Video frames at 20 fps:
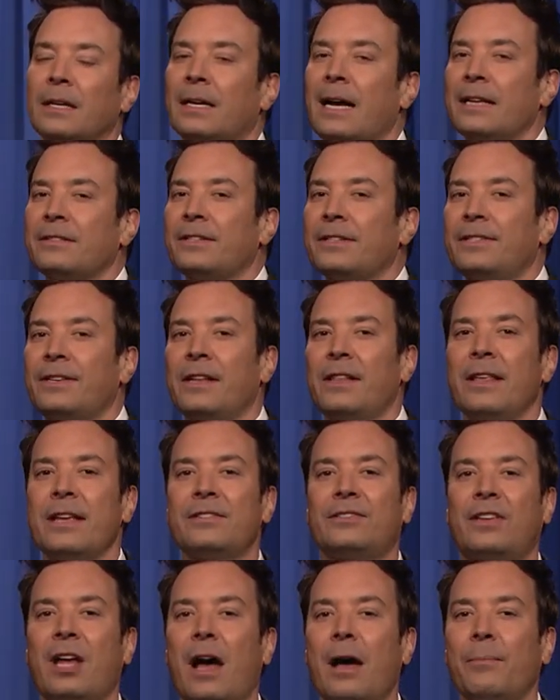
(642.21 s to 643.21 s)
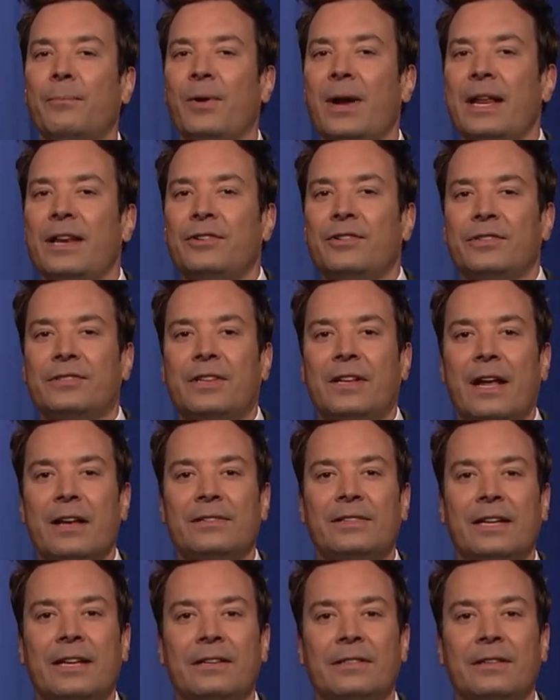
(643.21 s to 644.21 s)
Guys, listen to this. Tom Brady just
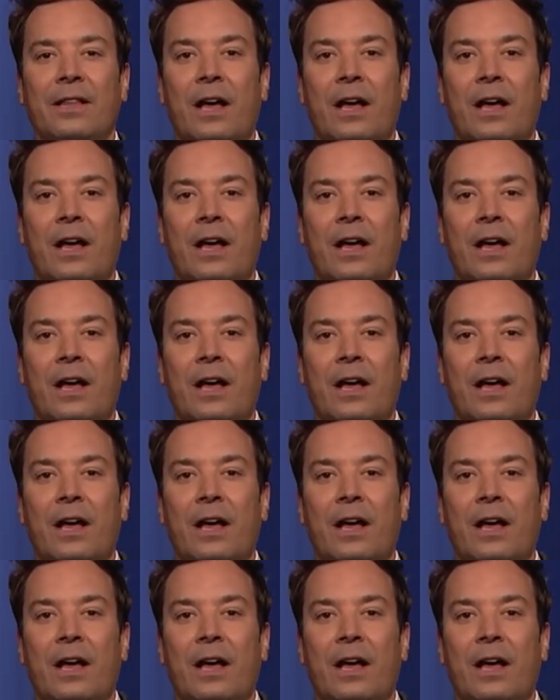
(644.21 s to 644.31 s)
announced that he's